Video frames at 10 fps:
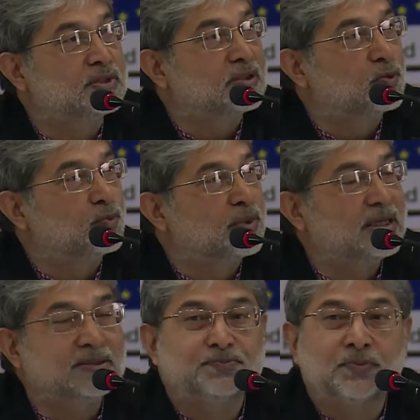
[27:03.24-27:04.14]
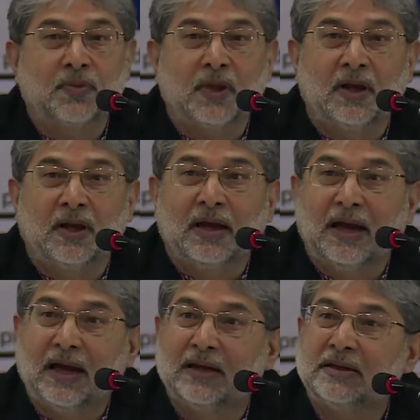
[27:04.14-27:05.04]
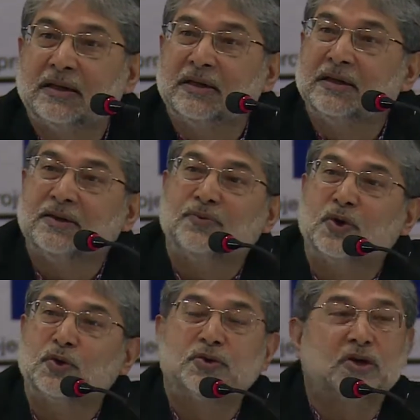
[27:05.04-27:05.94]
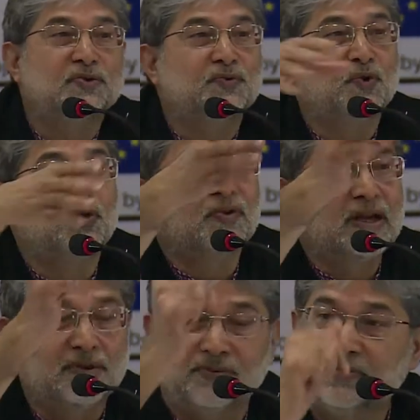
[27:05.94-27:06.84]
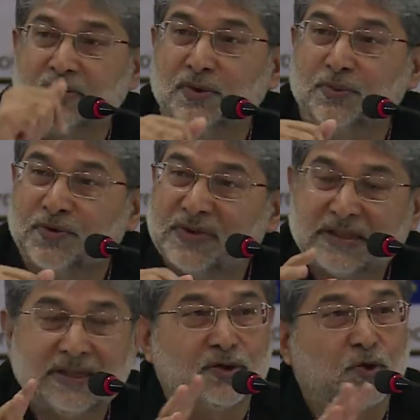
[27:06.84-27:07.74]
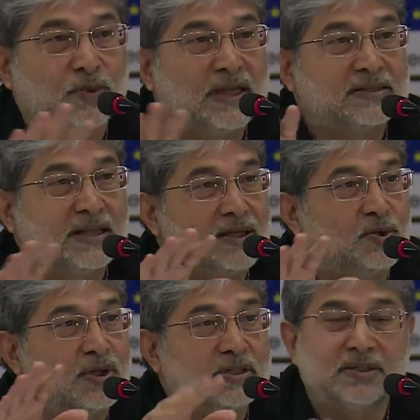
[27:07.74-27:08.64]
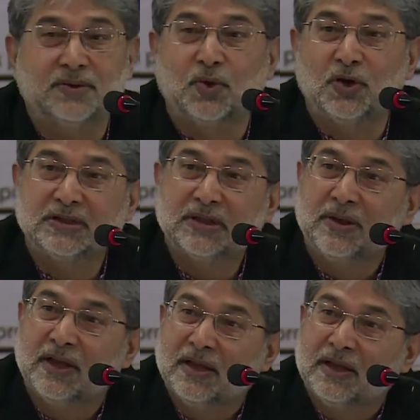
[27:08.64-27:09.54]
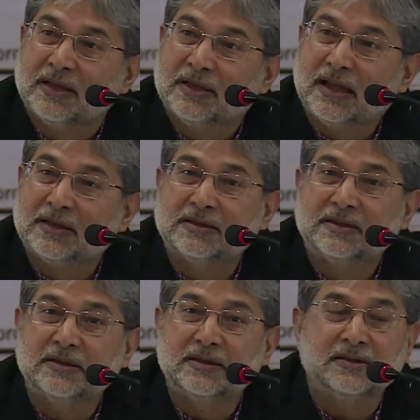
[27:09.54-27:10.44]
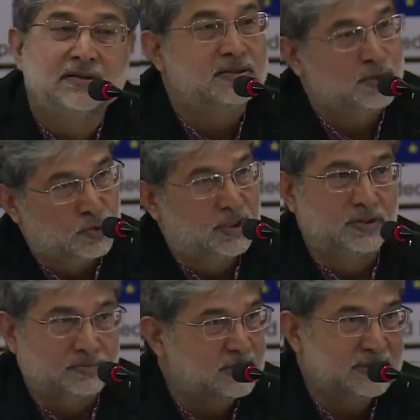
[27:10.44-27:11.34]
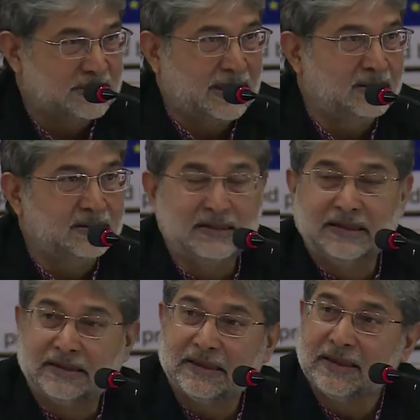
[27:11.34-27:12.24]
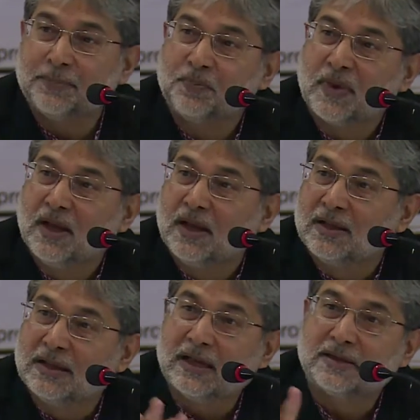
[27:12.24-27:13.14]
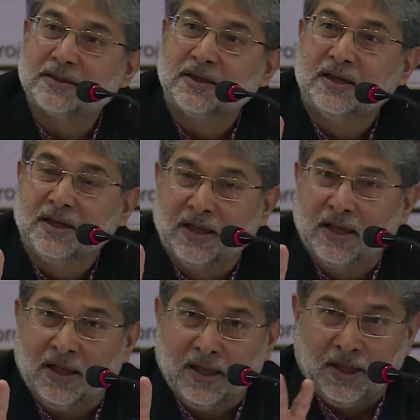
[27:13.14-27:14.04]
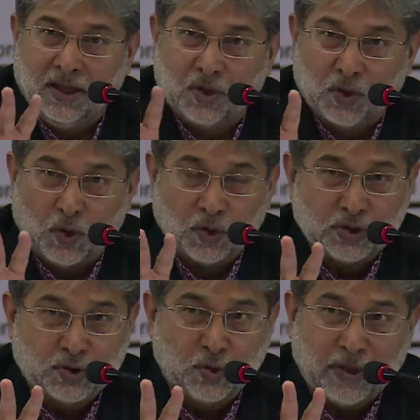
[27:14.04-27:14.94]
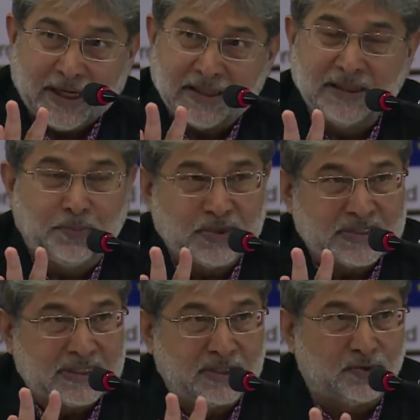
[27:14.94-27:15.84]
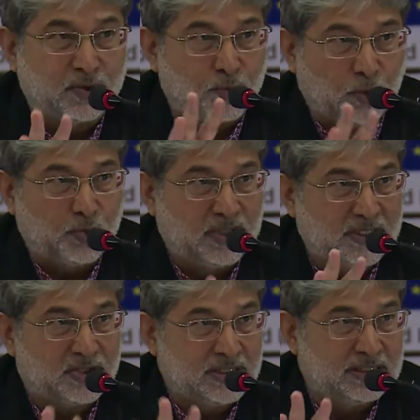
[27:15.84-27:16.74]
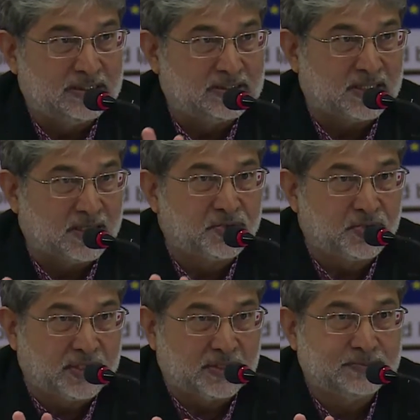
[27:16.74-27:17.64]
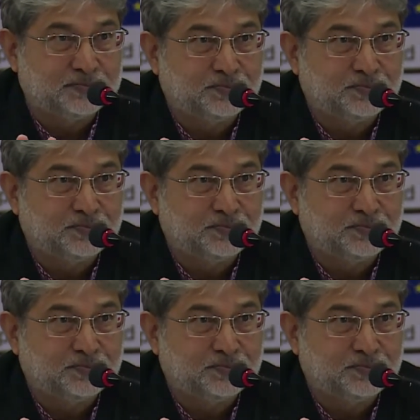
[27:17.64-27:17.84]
Sengupta. And for 2004-05, Professor Sengupta's calculation was that using the standard data, that close to 80% of the population in this country